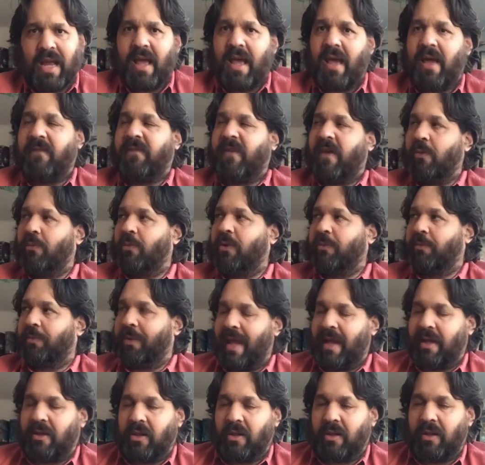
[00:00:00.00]
If you would
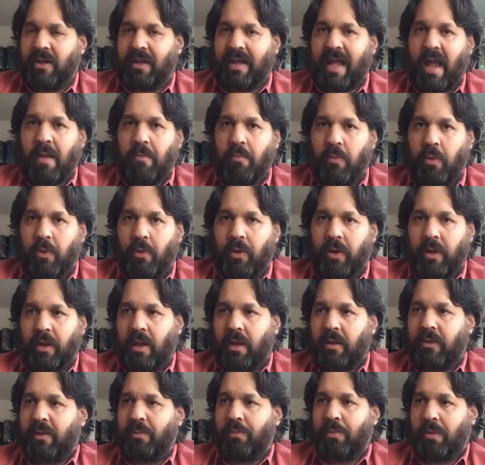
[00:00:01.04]
play the game
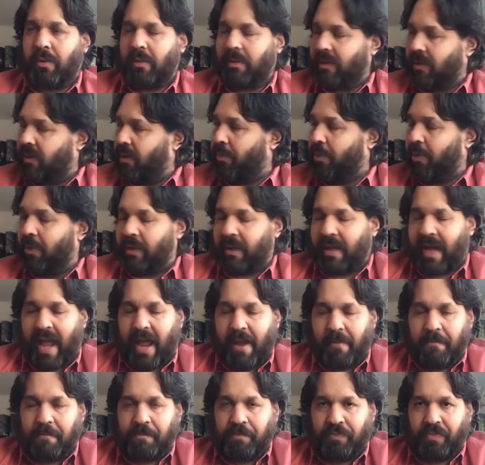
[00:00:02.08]
board, the board
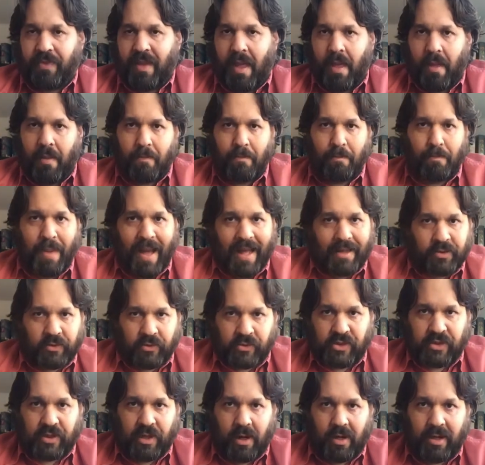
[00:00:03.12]
game
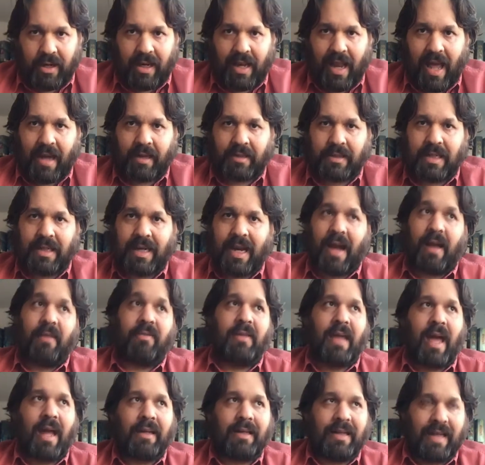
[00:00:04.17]
Battlestar Galactica,
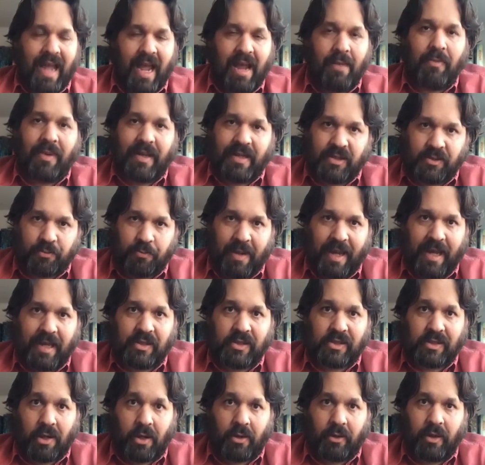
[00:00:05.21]
that game is
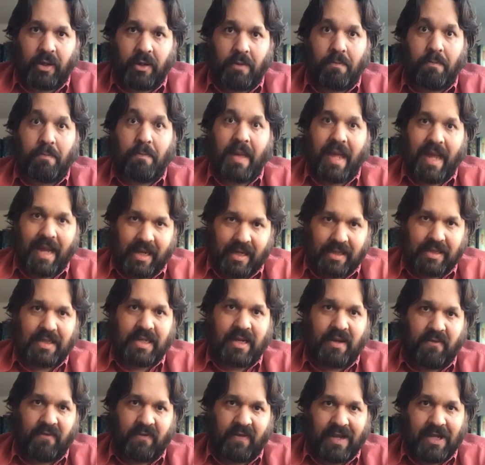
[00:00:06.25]
based on a big
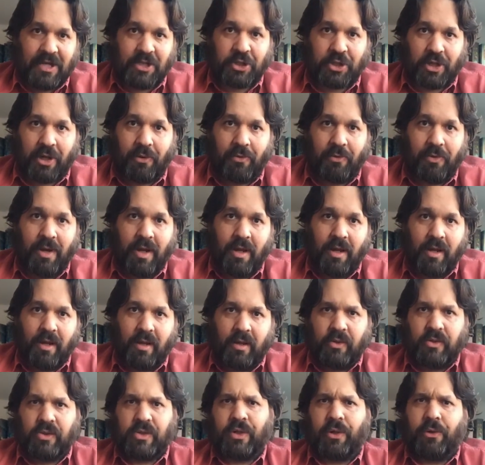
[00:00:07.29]
TV show.
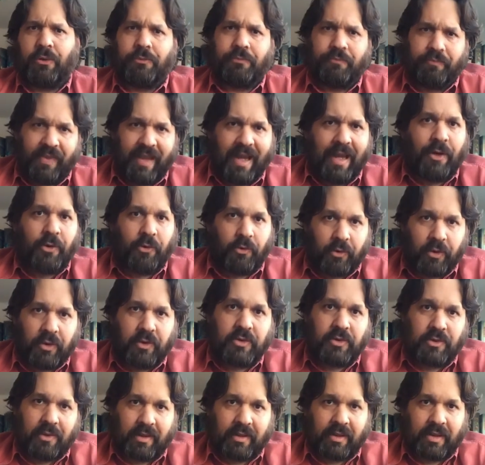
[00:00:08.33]
So in order
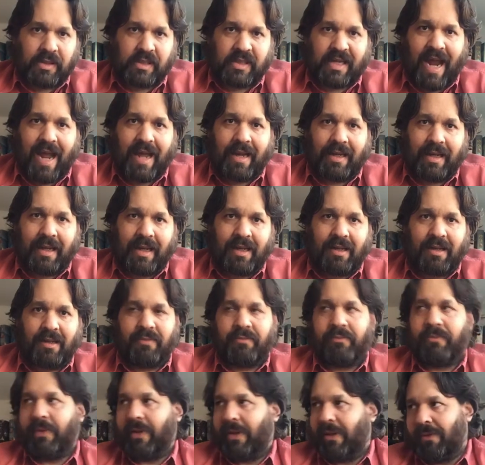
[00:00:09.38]
to understand it,
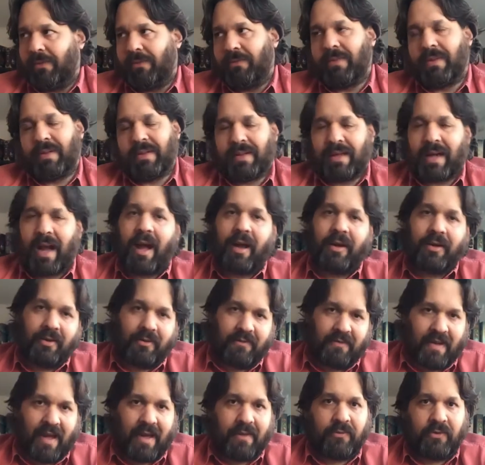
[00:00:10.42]
you kind
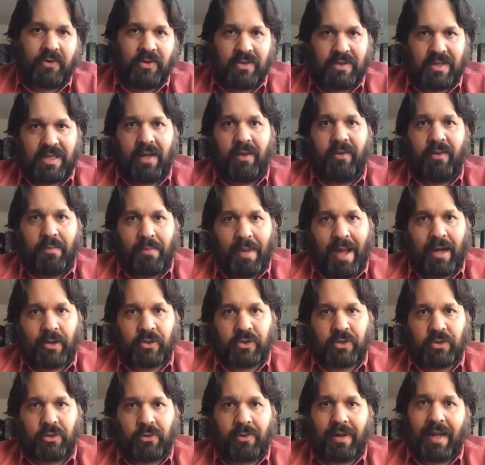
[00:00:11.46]
of have to tell the
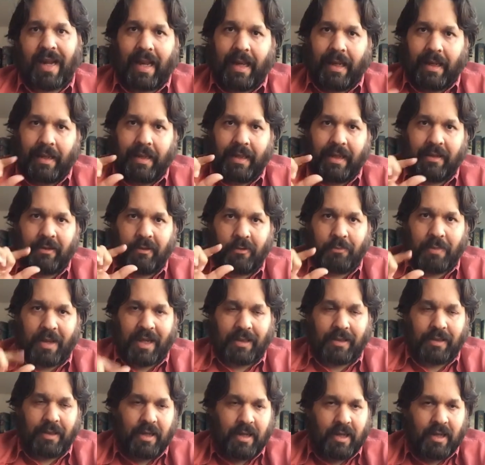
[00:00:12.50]
backstory a little bit.